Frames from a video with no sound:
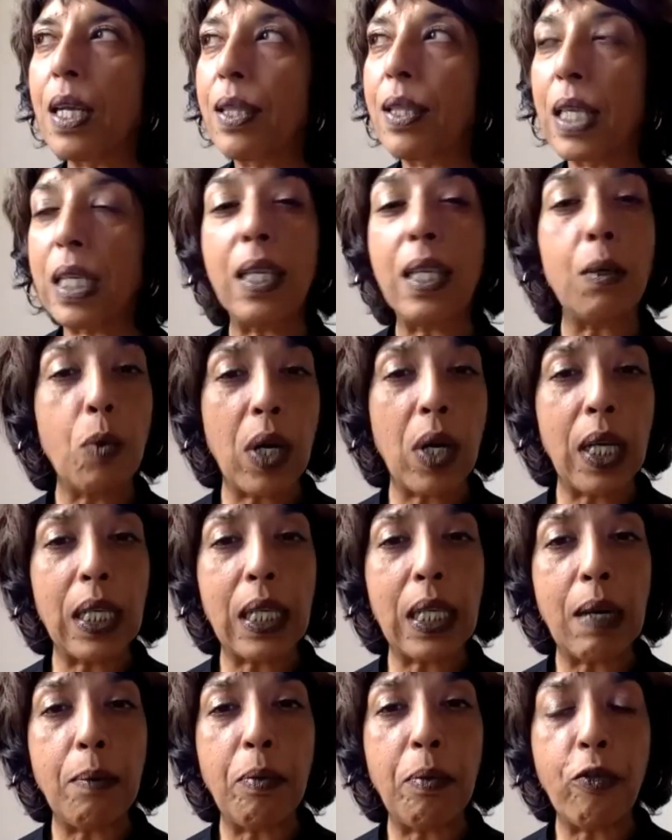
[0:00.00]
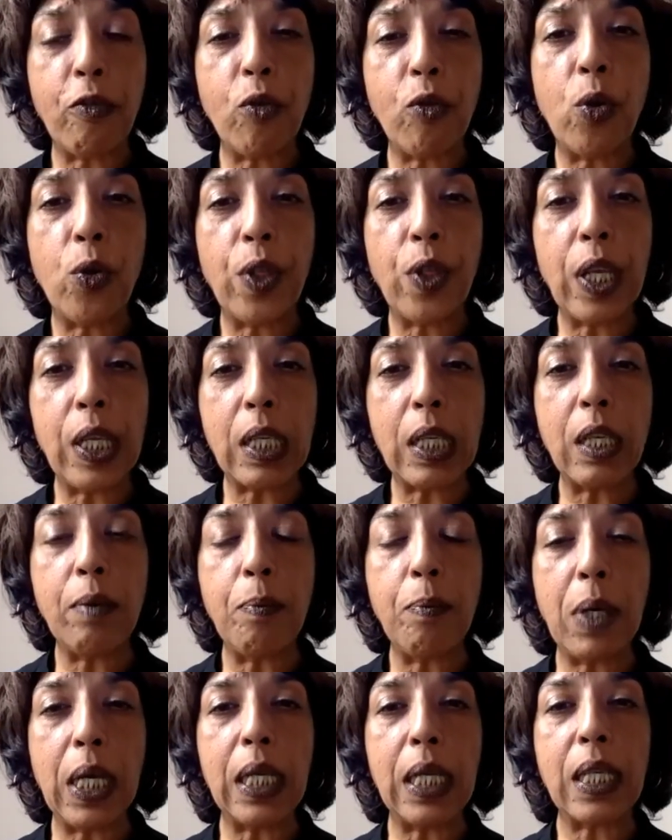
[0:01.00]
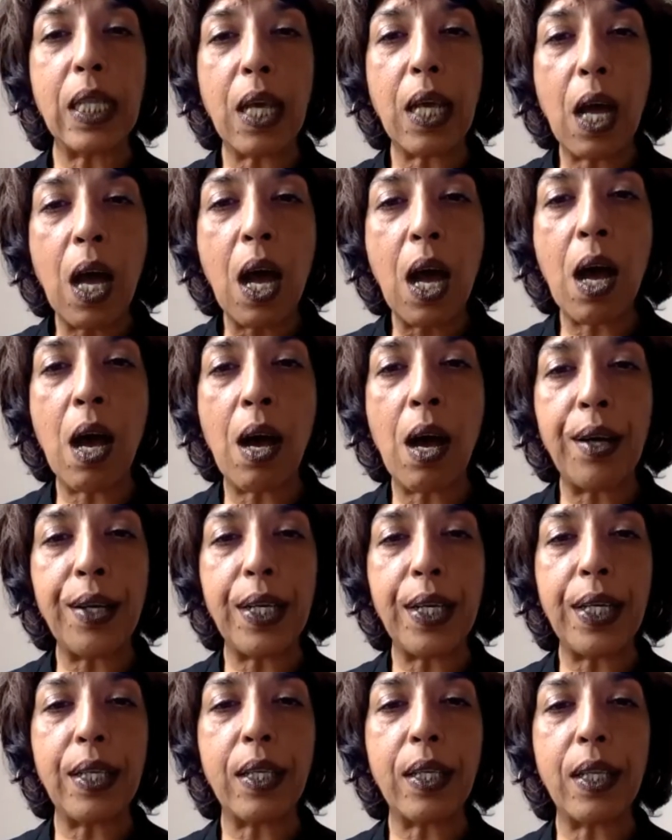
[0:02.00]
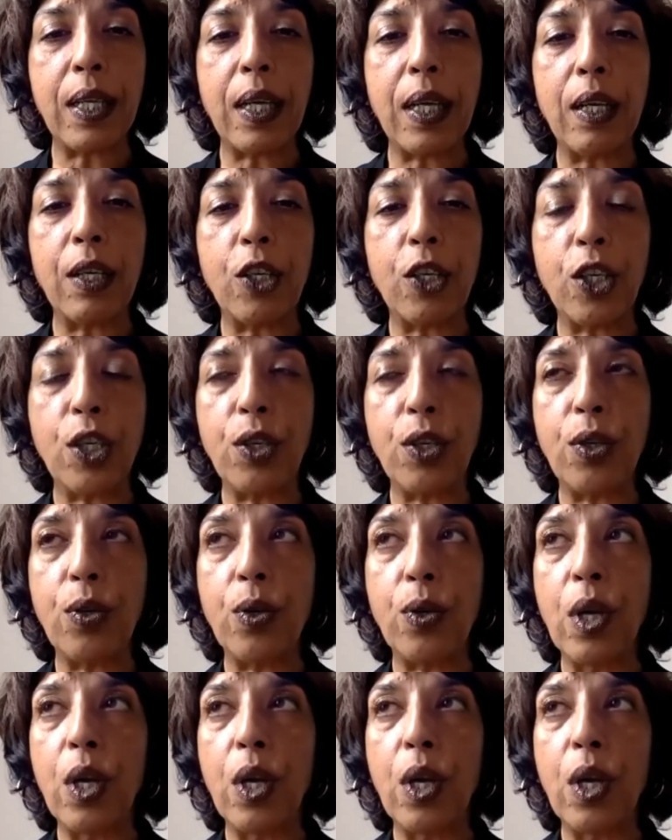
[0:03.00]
is what I said before. This to me is the hardest thing to